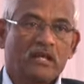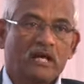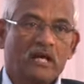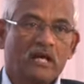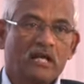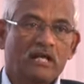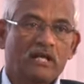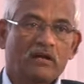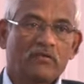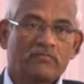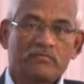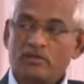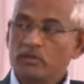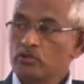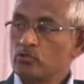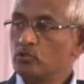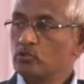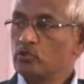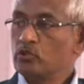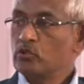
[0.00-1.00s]
and after
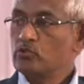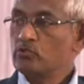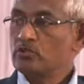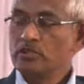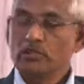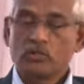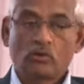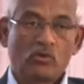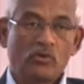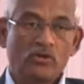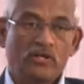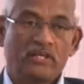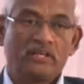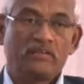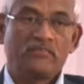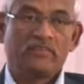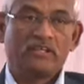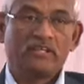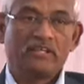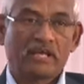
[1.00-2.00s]

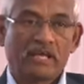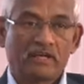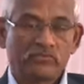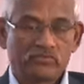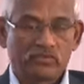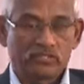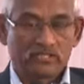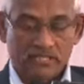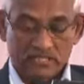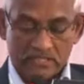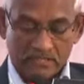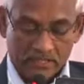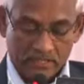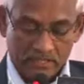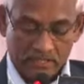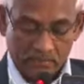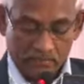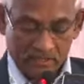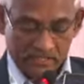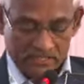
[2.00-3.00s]
2020 we have seen
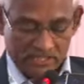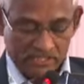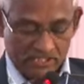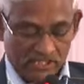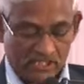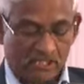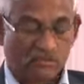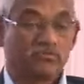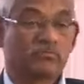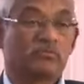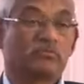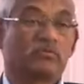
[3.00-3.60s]
emergence of